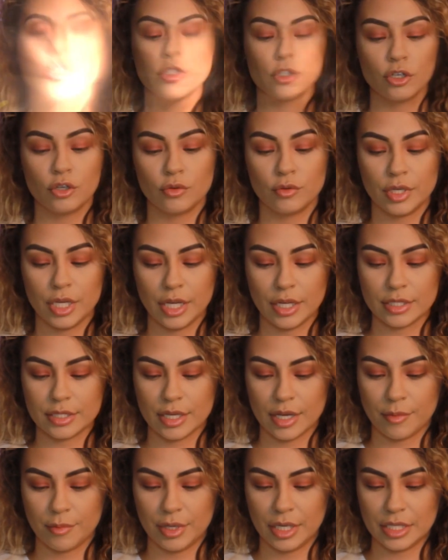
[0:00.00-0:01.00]
So next
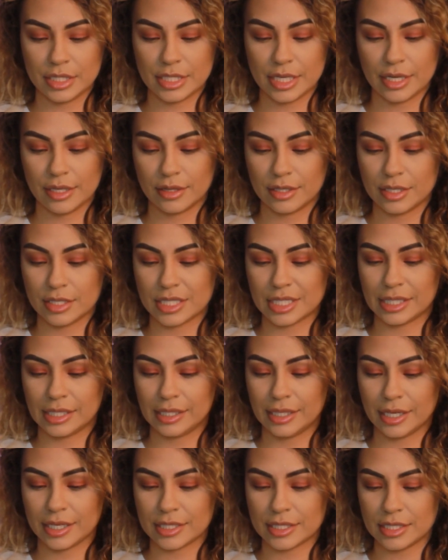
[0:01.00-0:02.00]
I'm going to take this
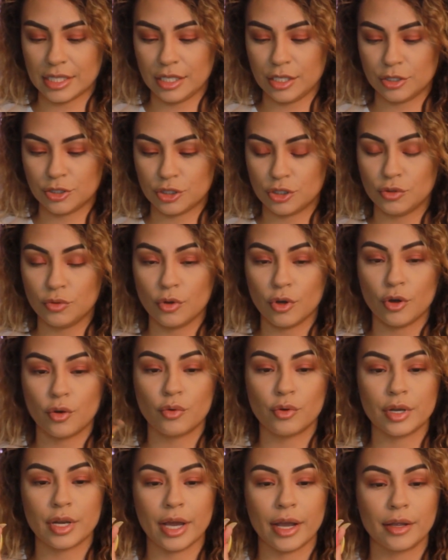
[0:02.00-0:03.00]
Luxie
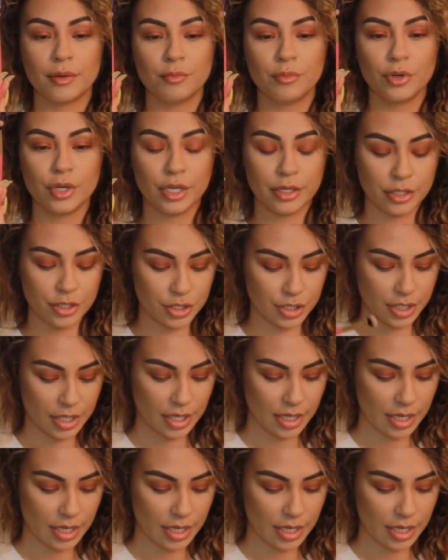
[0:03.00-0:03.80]
209 brush,